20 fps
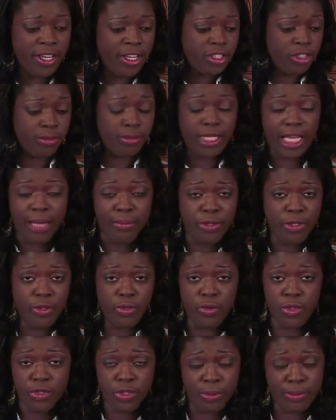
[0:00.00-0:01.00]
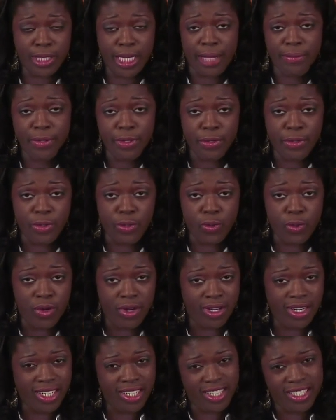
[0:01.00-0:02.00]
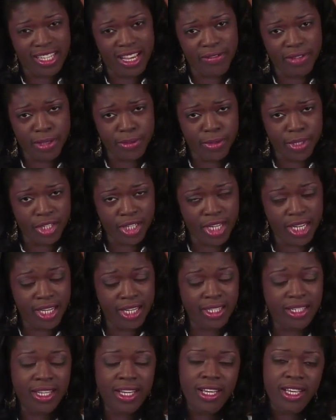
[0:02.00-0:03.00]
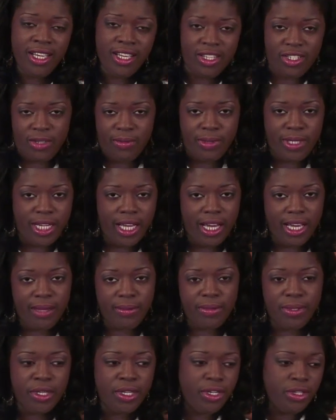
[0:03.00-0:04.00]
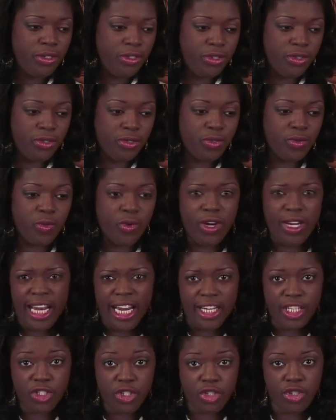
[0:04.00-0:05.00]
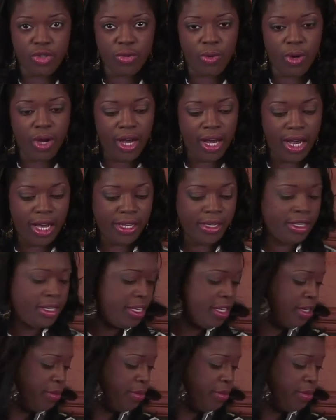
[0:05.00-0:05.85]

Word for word: Sometimes you use, sometimes you use one, it doesn't have as much heat, and sometimes you use one and it's too hot.